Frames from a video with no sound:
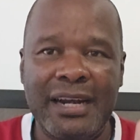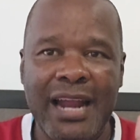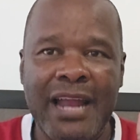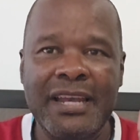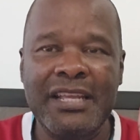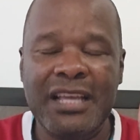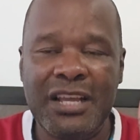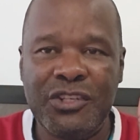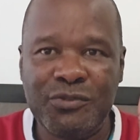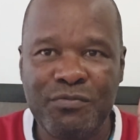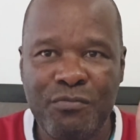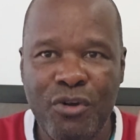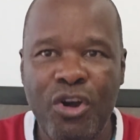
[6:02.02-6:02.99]
running a
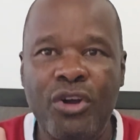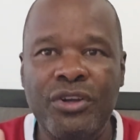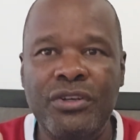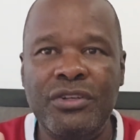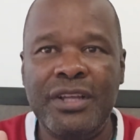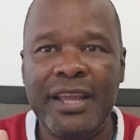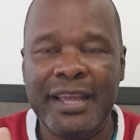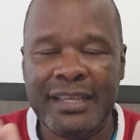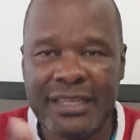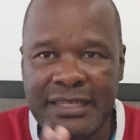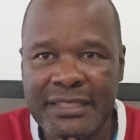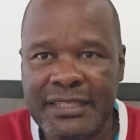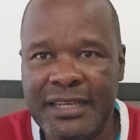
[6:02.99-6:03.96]
small
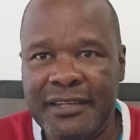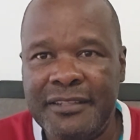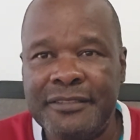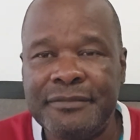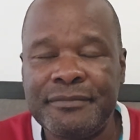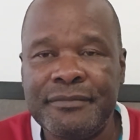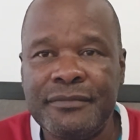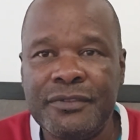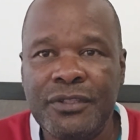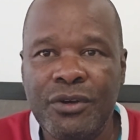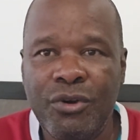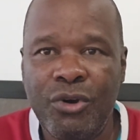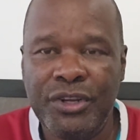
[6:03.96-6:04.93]
kitchen
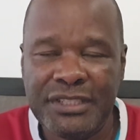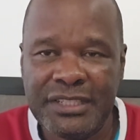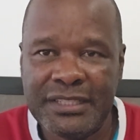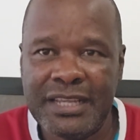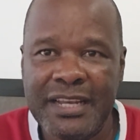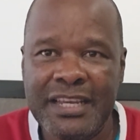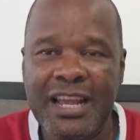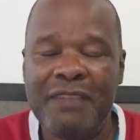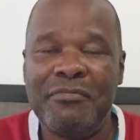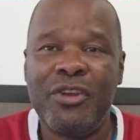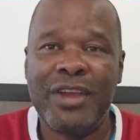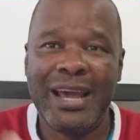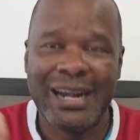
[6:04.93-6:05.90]
or
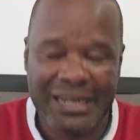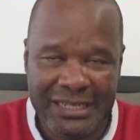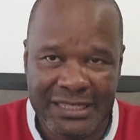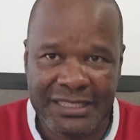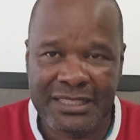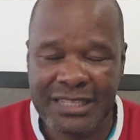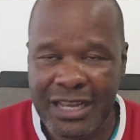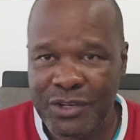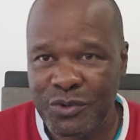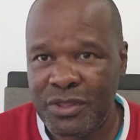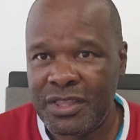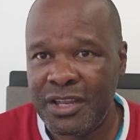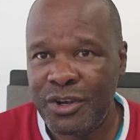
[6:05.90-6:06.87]
chisanyama, you are registered
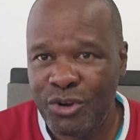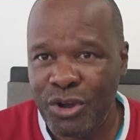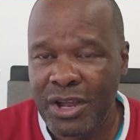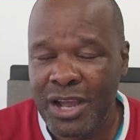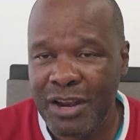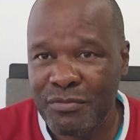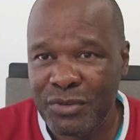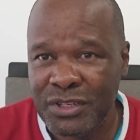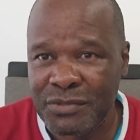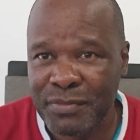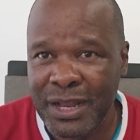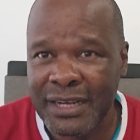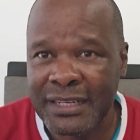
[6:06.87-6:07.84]
with a local
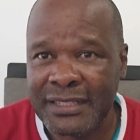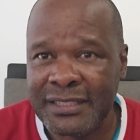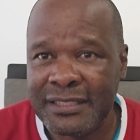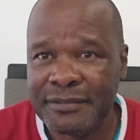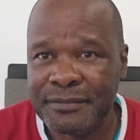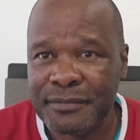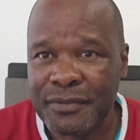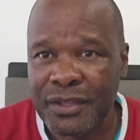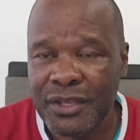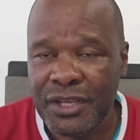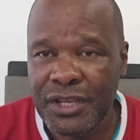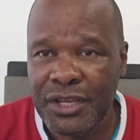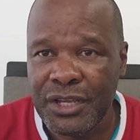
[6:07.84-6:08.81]
municipality,
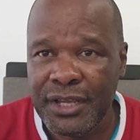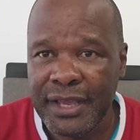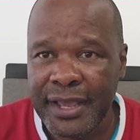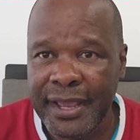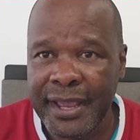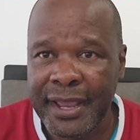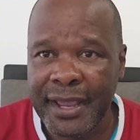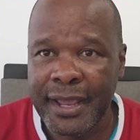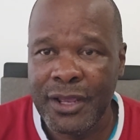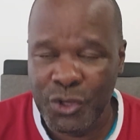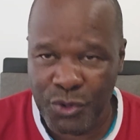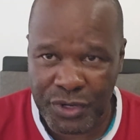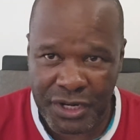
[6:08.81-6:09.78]

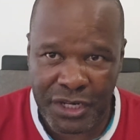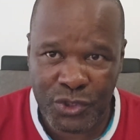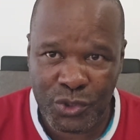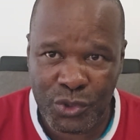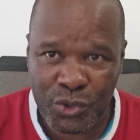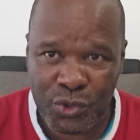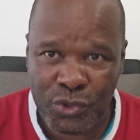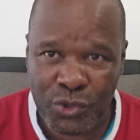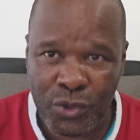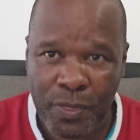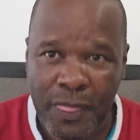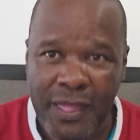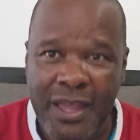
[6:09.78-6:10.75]
you need to do
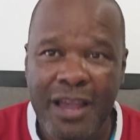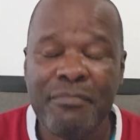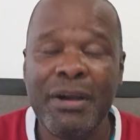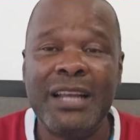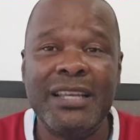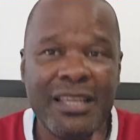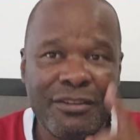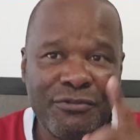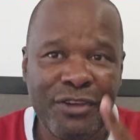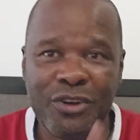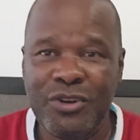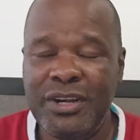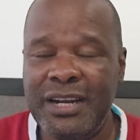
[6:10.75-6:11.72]
so. But if you
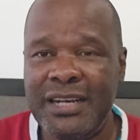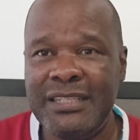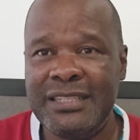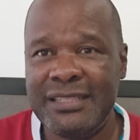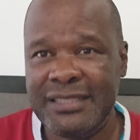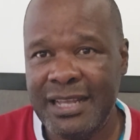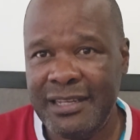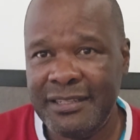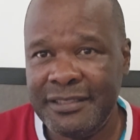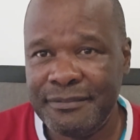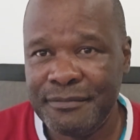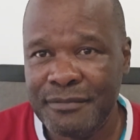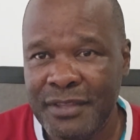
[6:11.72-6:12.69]
are not registered,
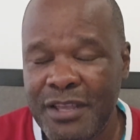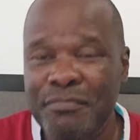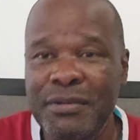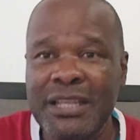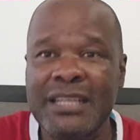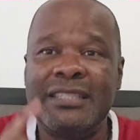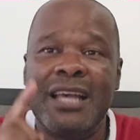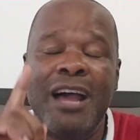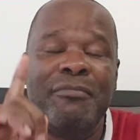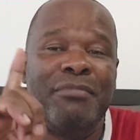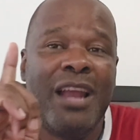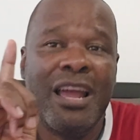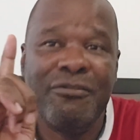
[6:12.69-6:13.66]
please
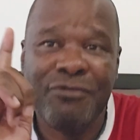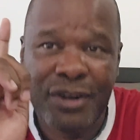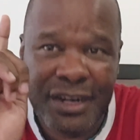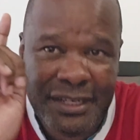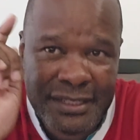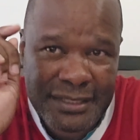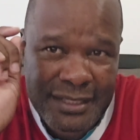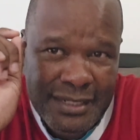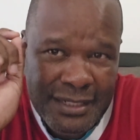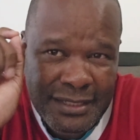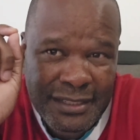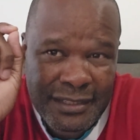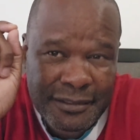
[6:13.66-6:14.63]
apply for
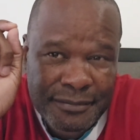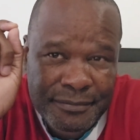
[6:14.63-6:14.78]
registration,